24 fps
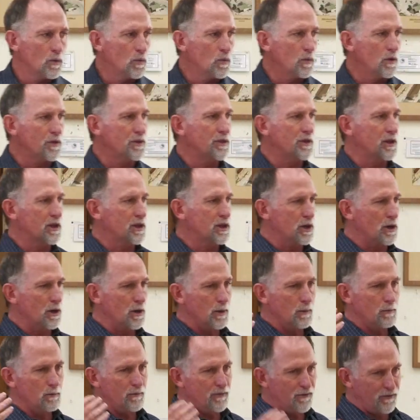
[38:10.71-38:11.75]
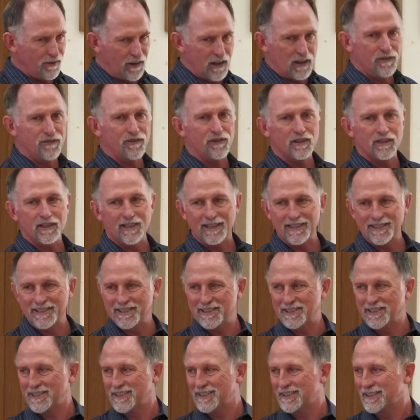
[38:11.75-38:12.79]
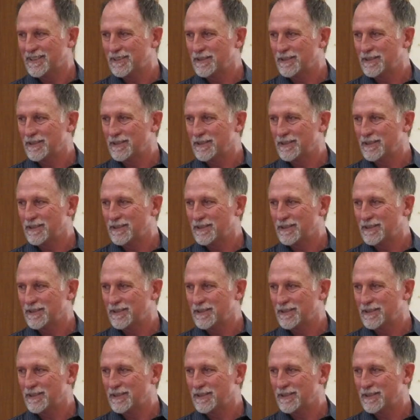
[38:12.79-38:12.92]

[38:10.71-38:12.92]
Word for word: with the term faithfulness.